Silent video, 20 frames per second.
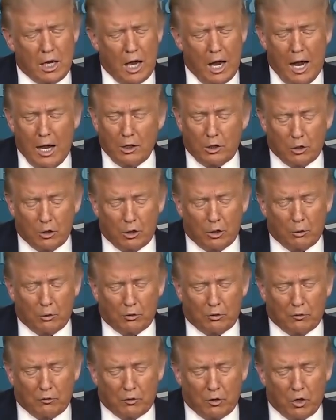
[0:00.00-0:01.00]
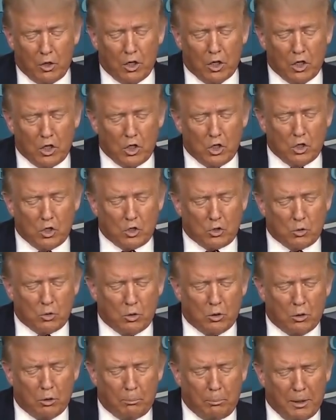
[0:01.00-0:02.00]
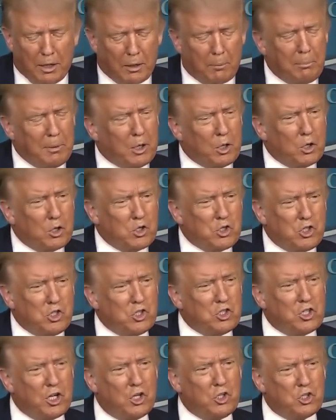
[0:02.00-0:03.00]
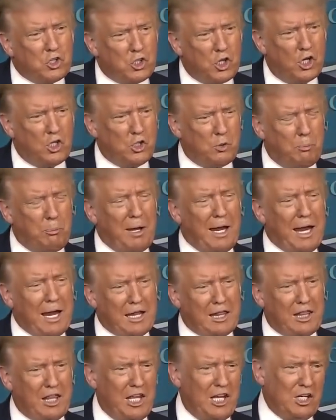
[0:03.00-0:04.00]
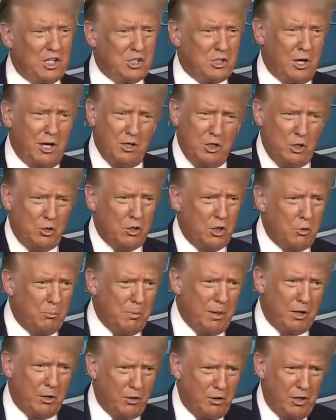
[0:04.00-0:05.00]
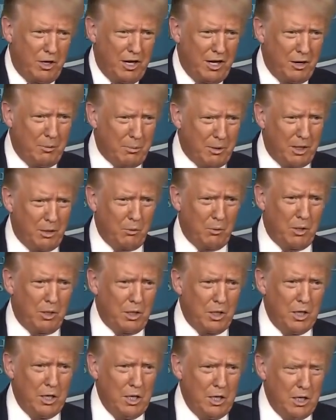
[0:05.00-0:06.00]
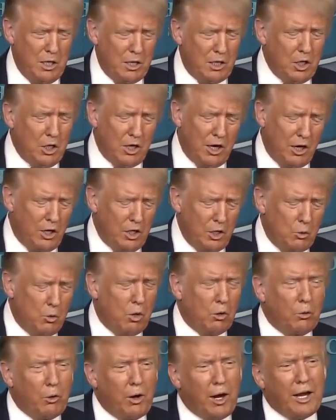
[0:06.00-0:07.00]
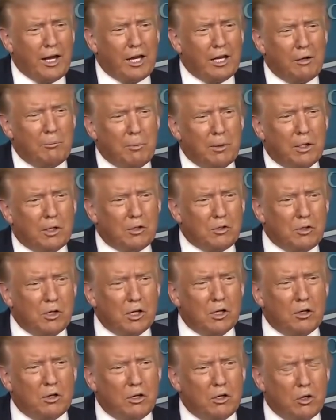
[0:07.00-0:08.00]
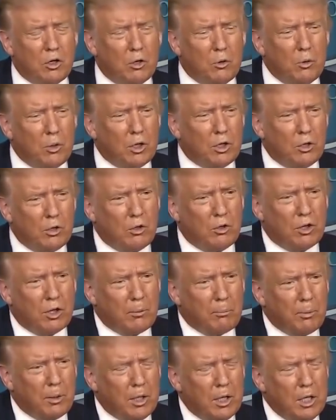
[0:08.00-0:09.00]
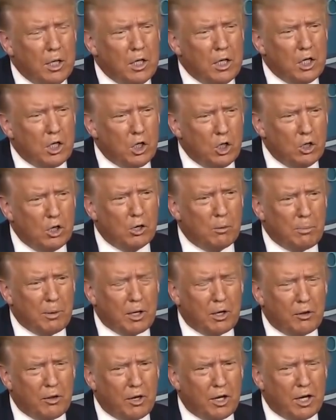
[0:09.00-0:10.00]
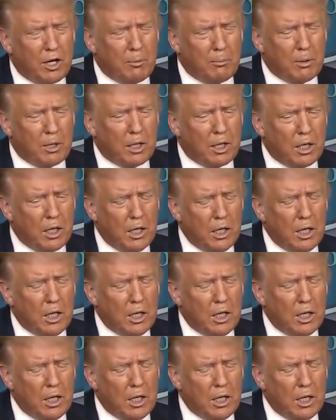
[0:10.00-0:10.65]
I thought it was a very unusual pick because she said such bad things, and you know better than anybody what, you won't write it because, you don't want to do that, but you know better than anybody.